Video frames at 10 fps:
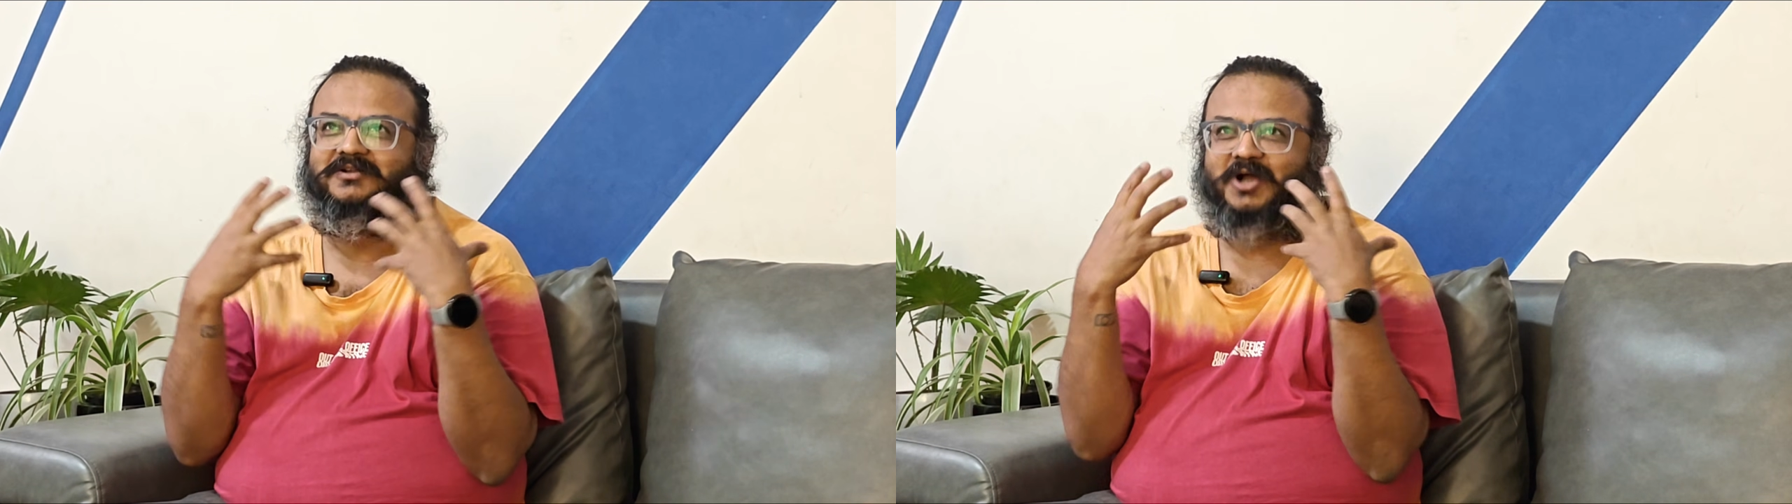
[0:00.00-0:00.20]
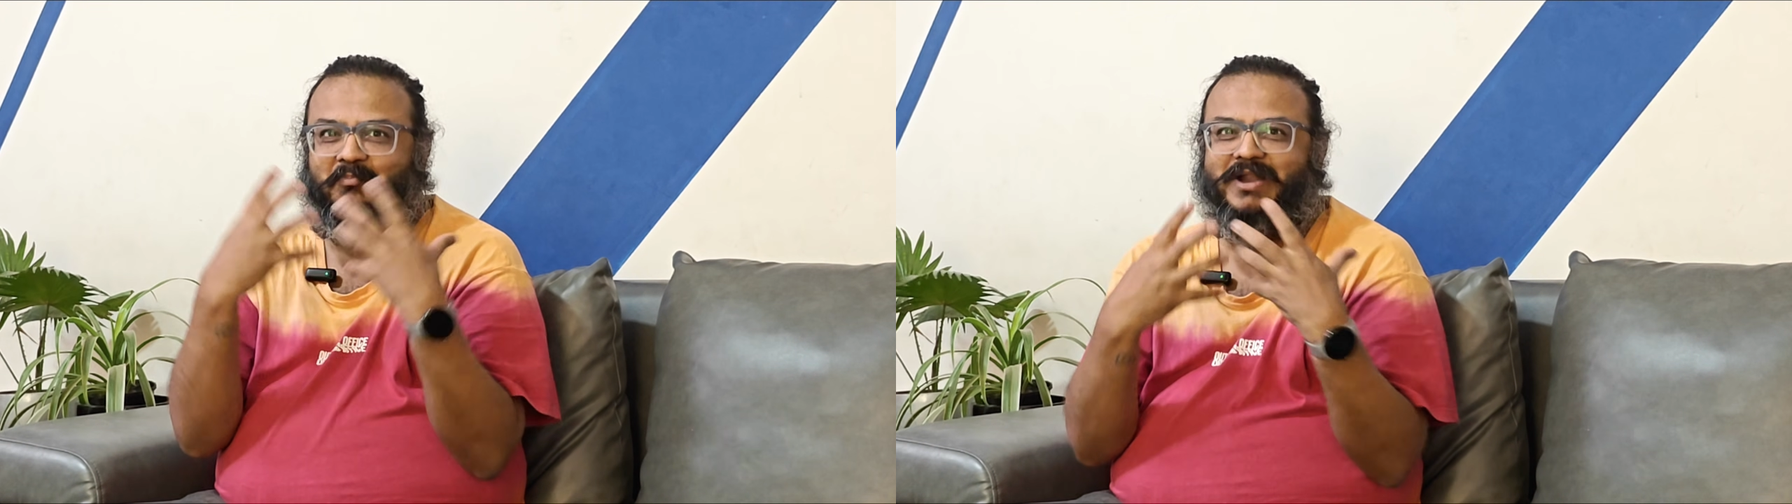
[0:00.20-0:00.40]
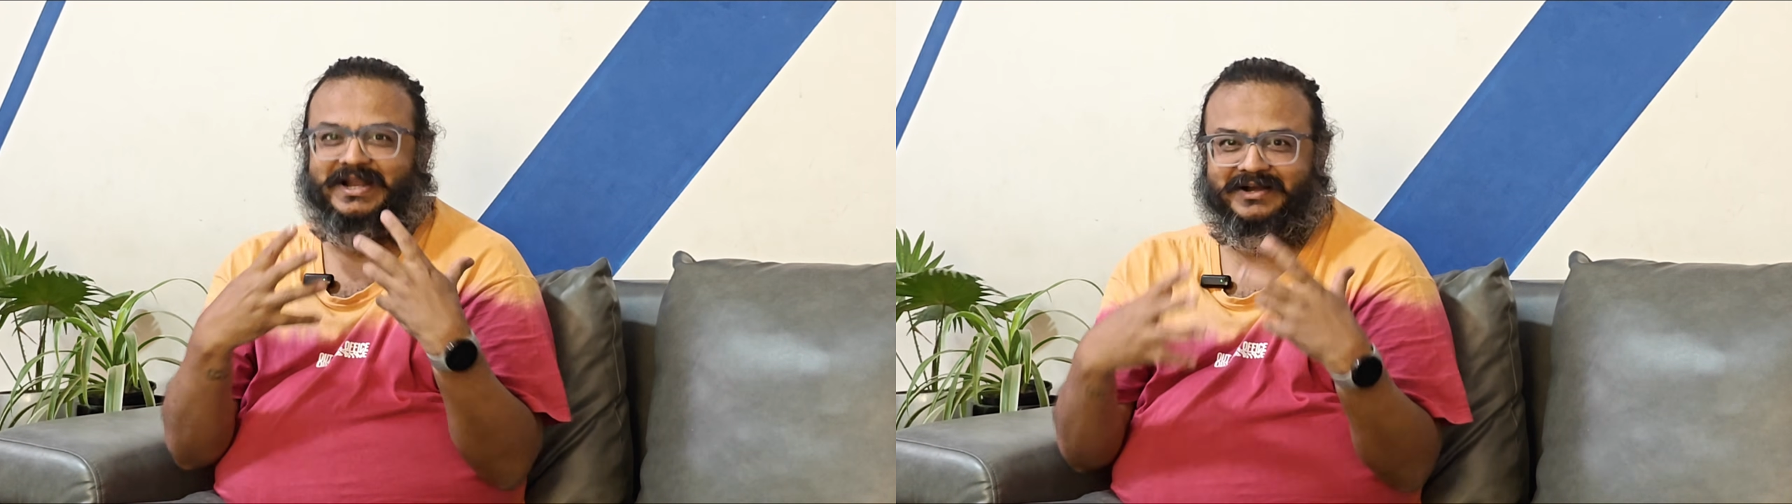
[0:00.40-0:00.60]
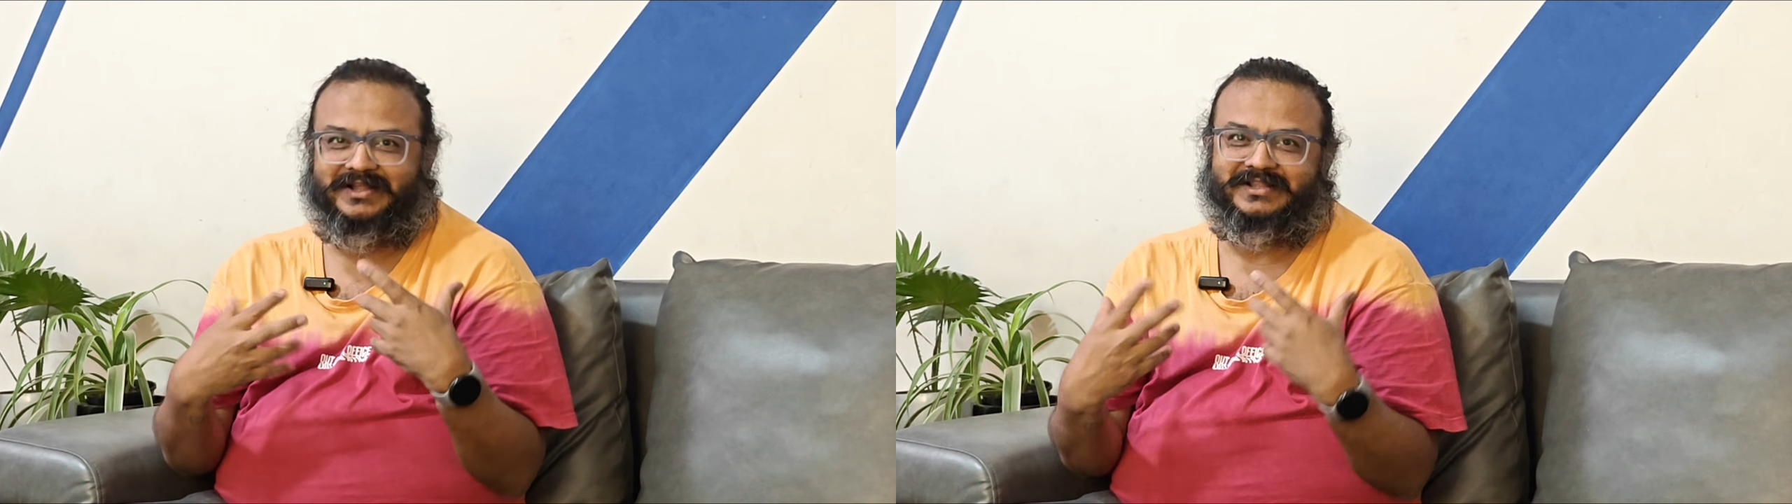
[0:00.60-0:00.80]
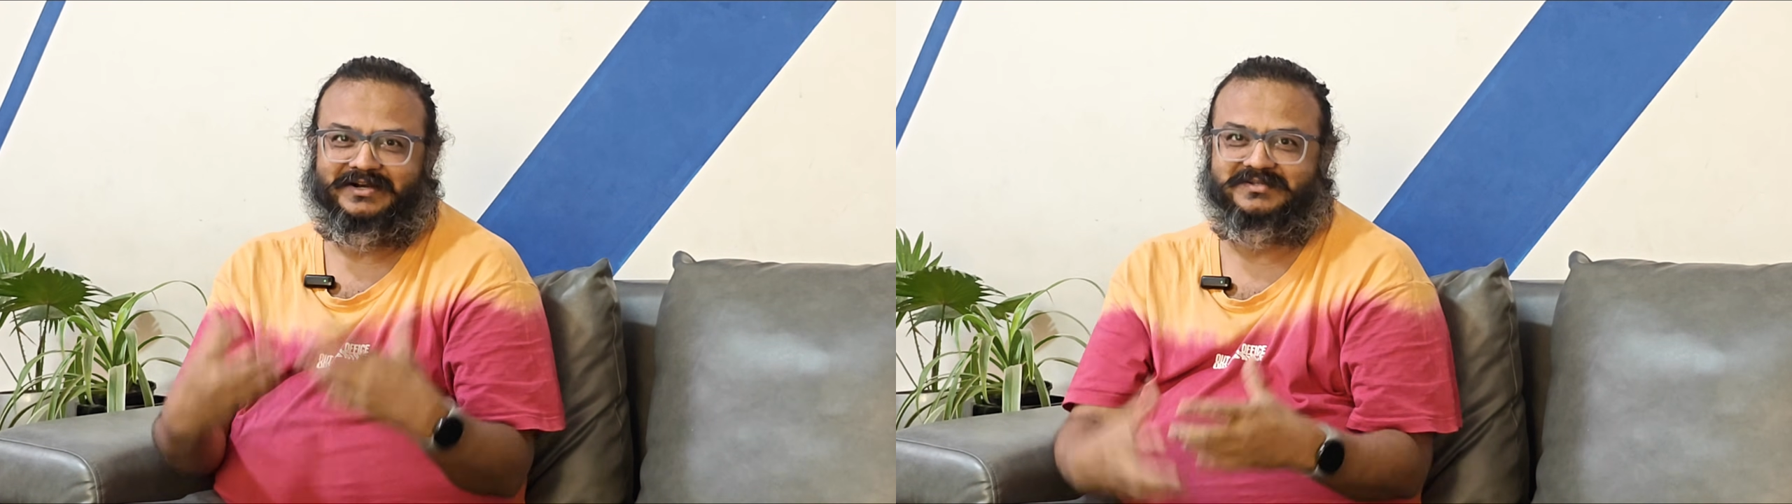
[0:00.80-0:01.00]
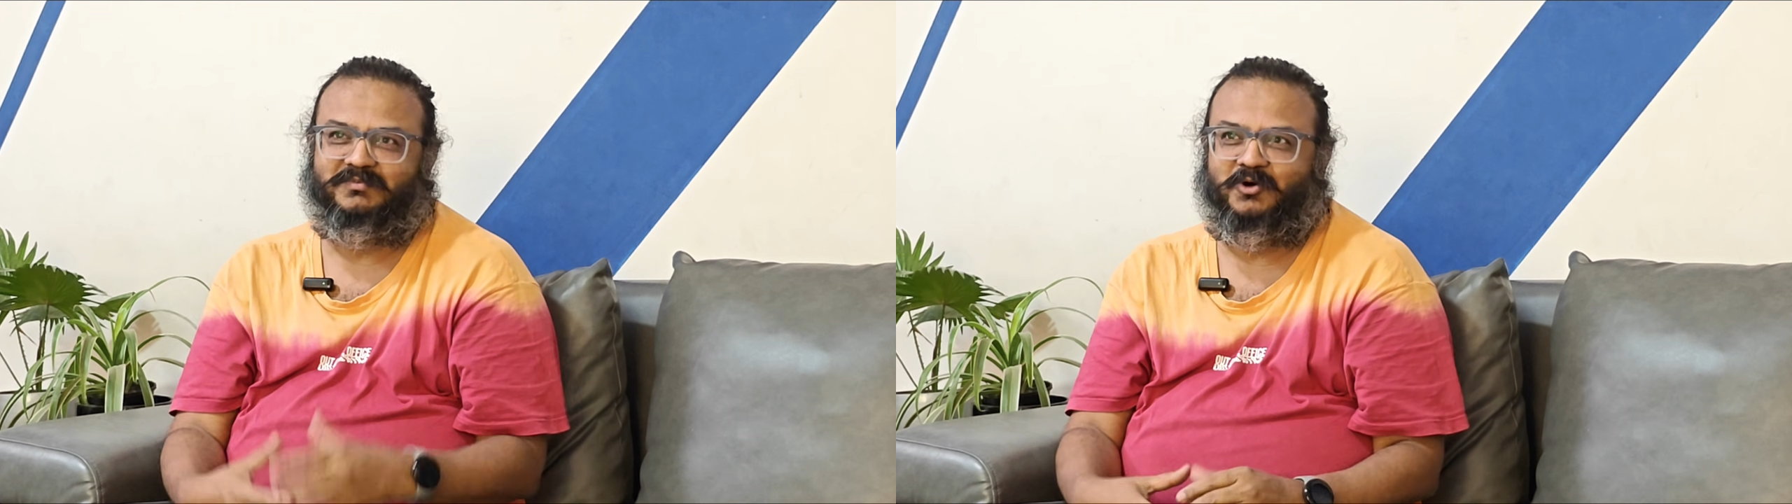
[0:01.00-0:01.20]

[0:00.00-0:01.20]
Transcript: complaint, and that is